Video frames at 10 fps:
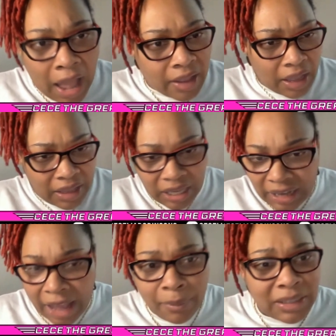I
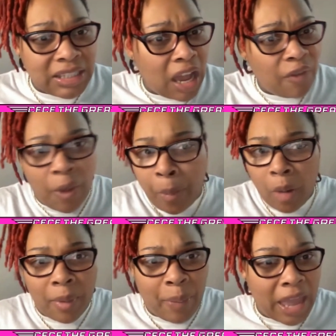collect myself, I
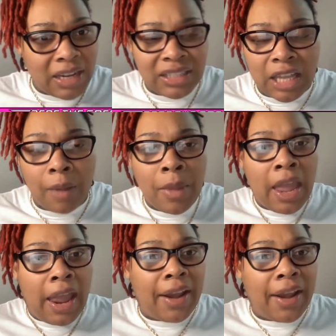pull my panties up,